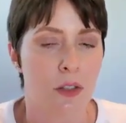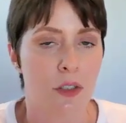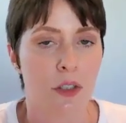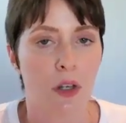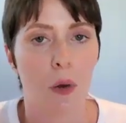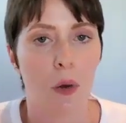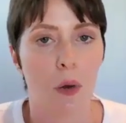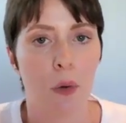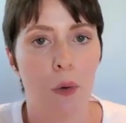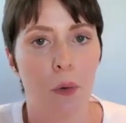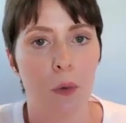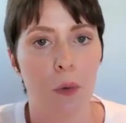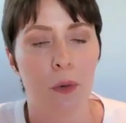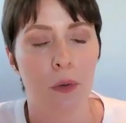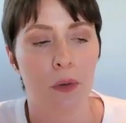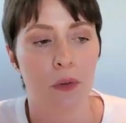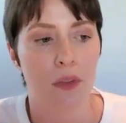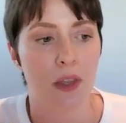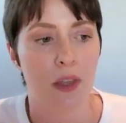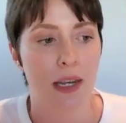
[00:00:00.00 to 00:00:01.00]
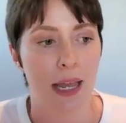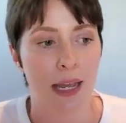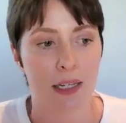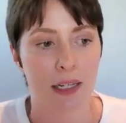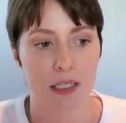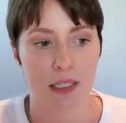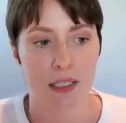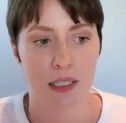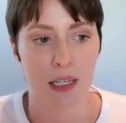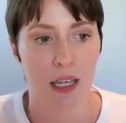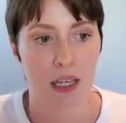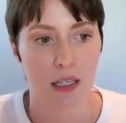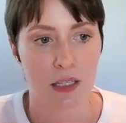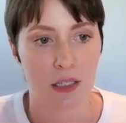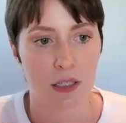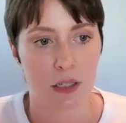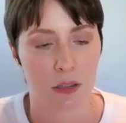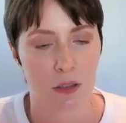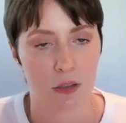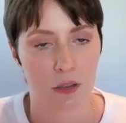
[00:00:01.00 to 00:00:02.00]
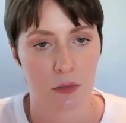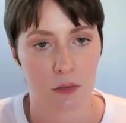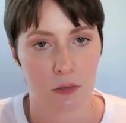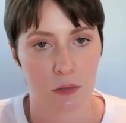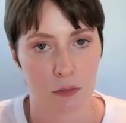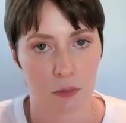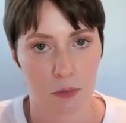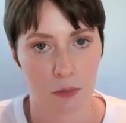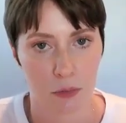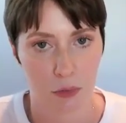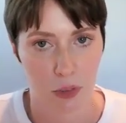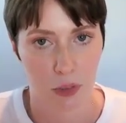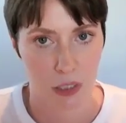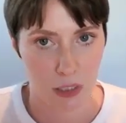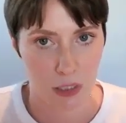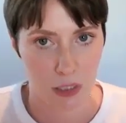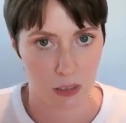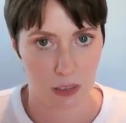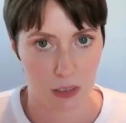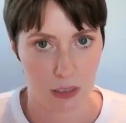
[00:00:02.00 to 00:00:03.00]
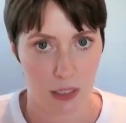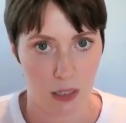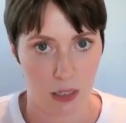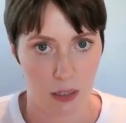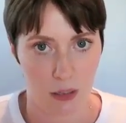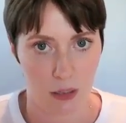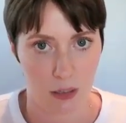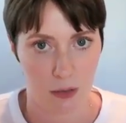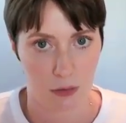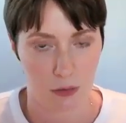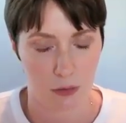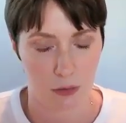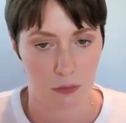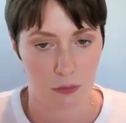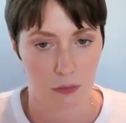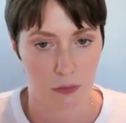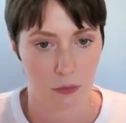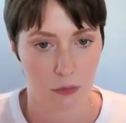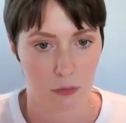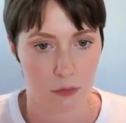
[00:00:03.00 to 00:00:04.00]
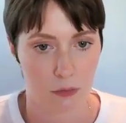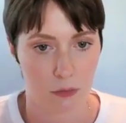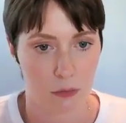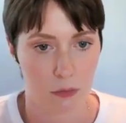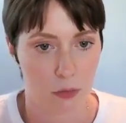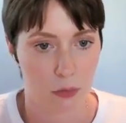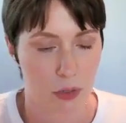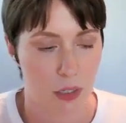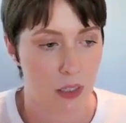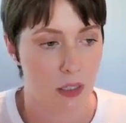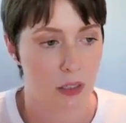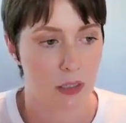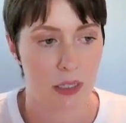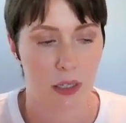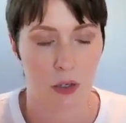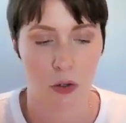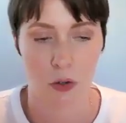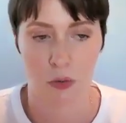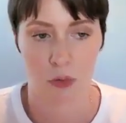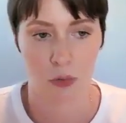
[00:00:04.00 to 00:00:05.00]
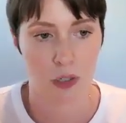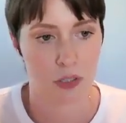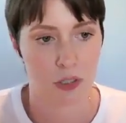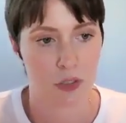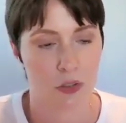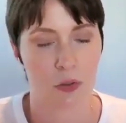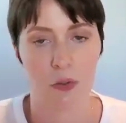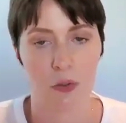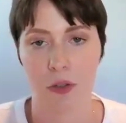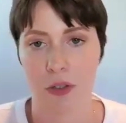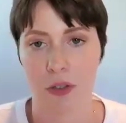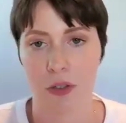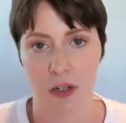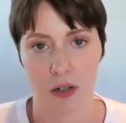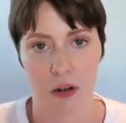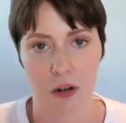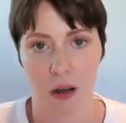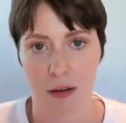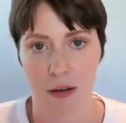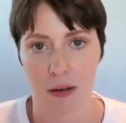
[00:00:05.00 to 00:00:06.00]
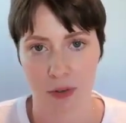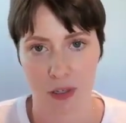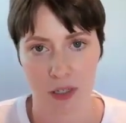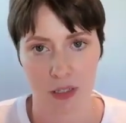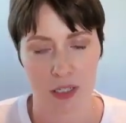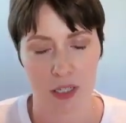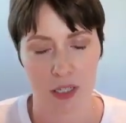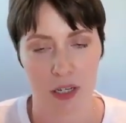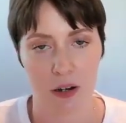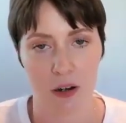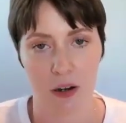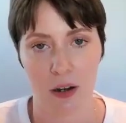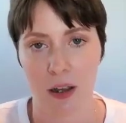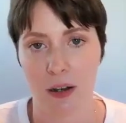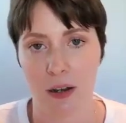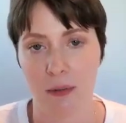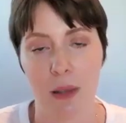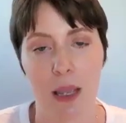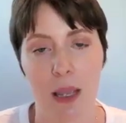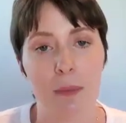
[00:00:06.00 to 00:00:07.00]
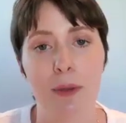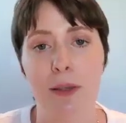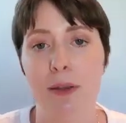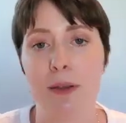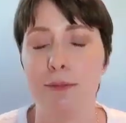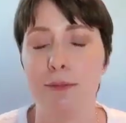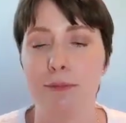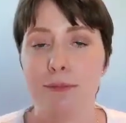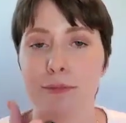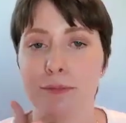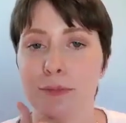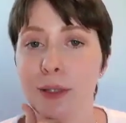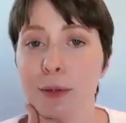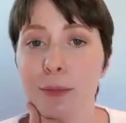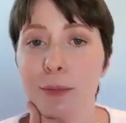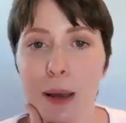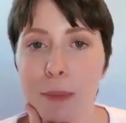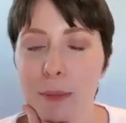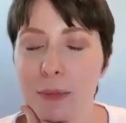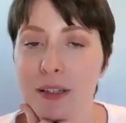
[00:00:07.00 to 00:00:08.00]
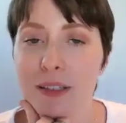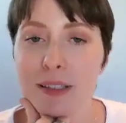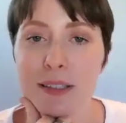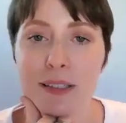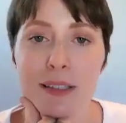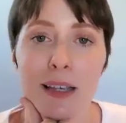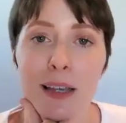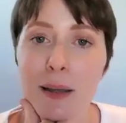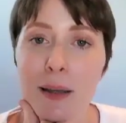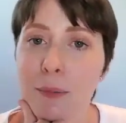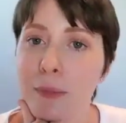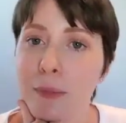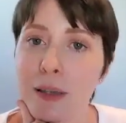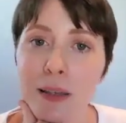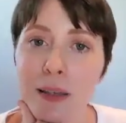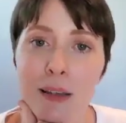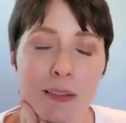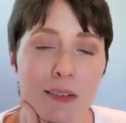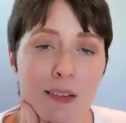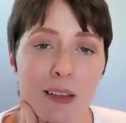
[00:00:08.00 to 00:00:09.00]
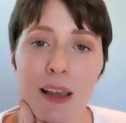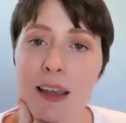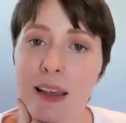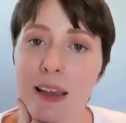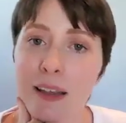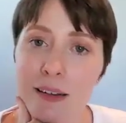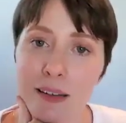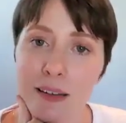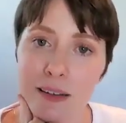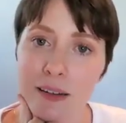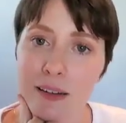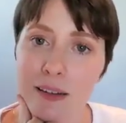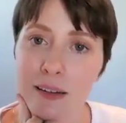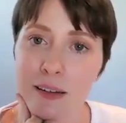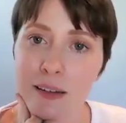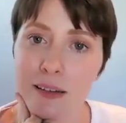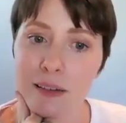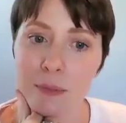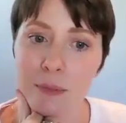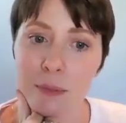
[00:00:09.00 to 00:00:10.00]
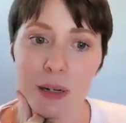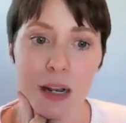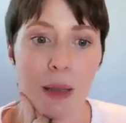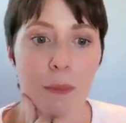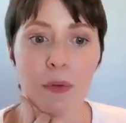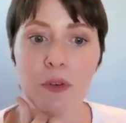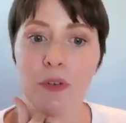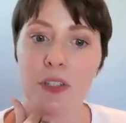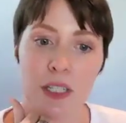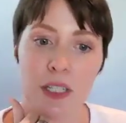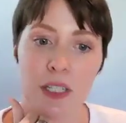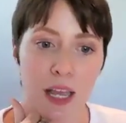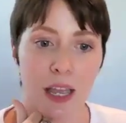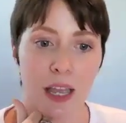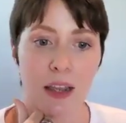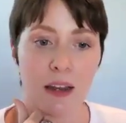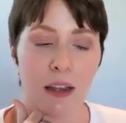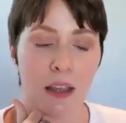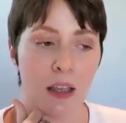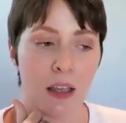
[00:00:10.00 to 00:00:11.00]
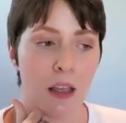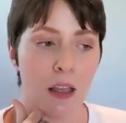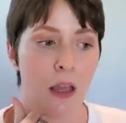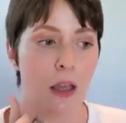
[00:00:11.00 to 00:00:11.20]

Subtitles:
So the next is really, really crystal clear, obvious here. And maybe you might be sick of me saying it, but I'm going to say it.